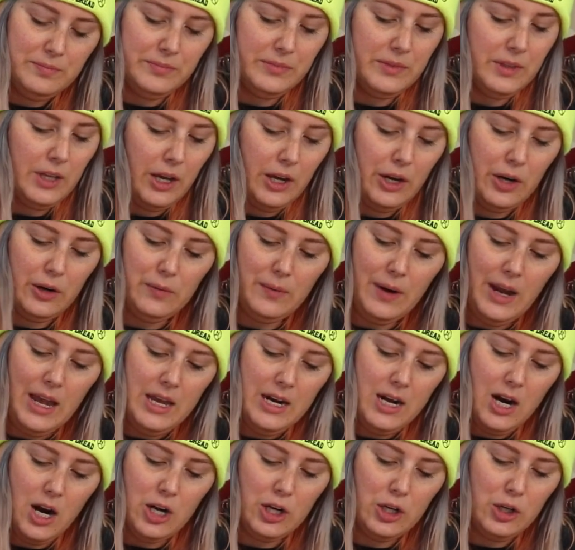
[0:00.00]
not our
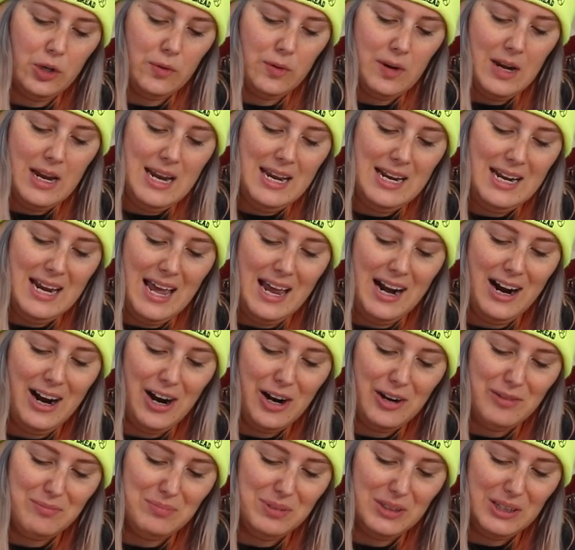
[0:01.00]
red, our green and
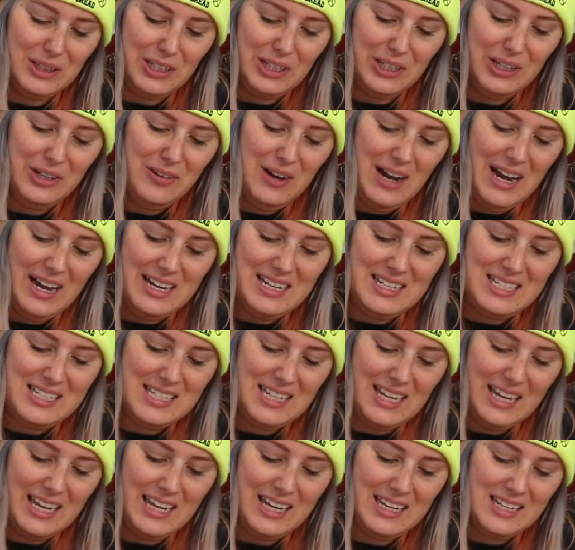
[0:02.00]
our blue
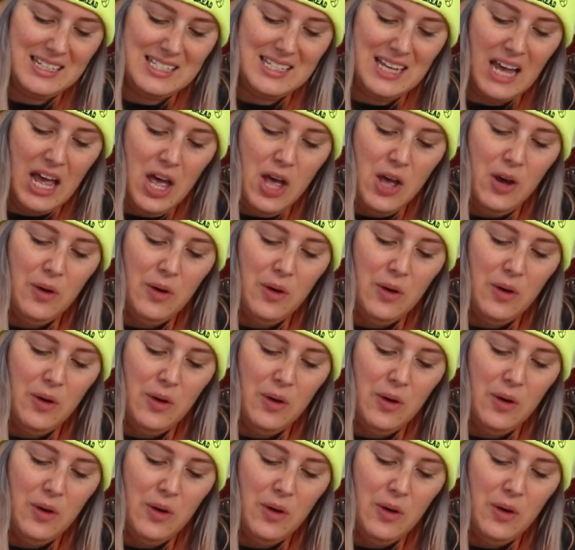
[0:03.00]
icings,